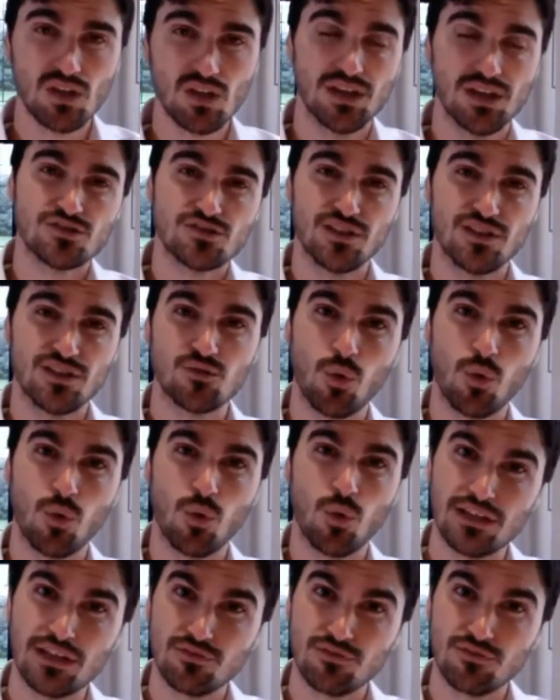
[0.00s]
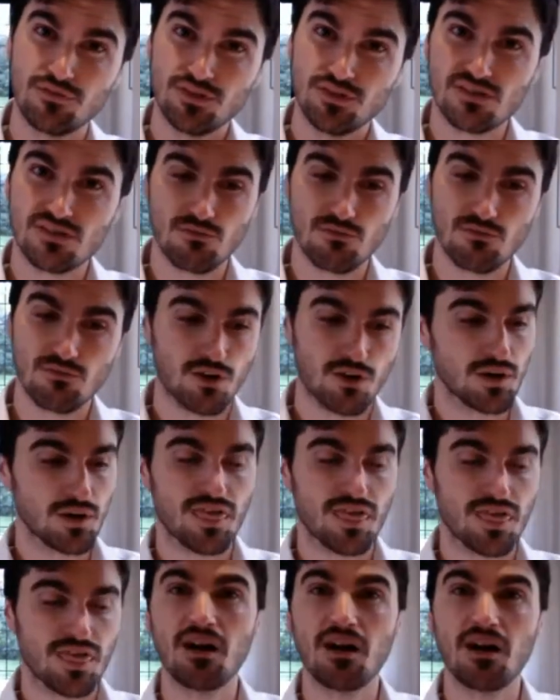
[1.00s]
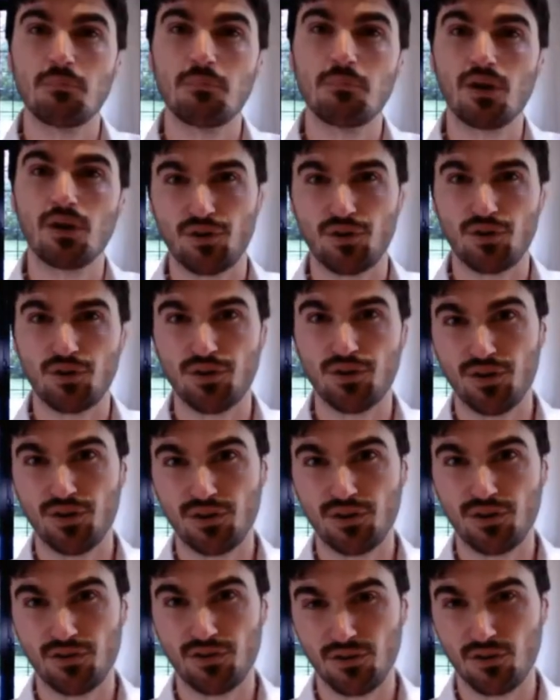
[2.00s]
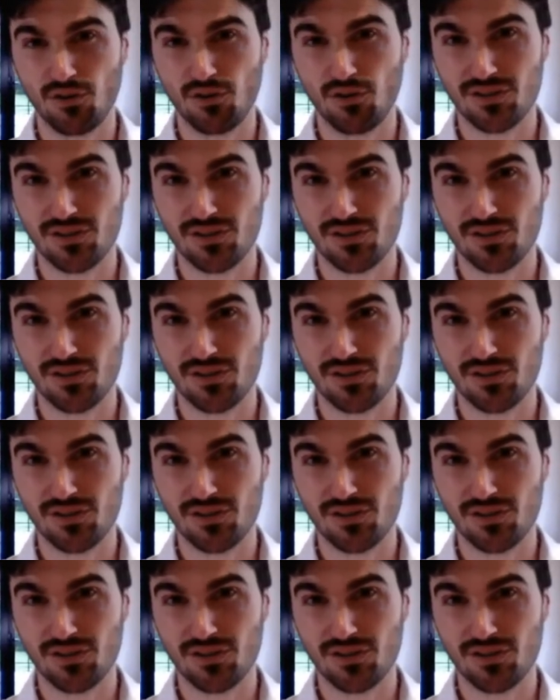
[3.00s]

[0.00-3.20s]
So that's why even just running my thumb along her, along her